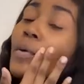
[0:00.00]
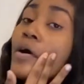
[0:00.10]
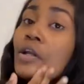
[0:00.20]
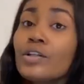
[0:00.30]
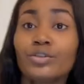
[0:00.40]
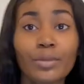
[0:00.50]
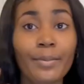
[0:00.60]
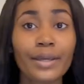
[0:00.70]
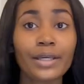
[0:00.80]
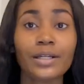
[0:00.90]
gonna do my
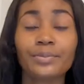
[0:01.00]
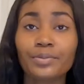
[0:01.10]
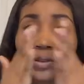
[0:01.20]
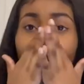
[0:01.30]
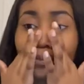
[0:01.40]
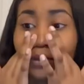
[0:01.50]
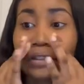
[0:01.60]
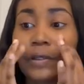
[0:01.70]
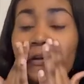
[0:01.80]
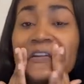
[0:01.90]
makeup, something
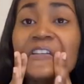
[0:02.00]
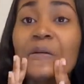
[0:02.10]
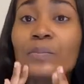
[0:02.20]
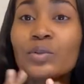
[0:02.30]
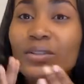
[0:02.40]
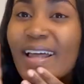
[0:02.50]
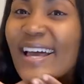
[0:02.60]
cute and simple.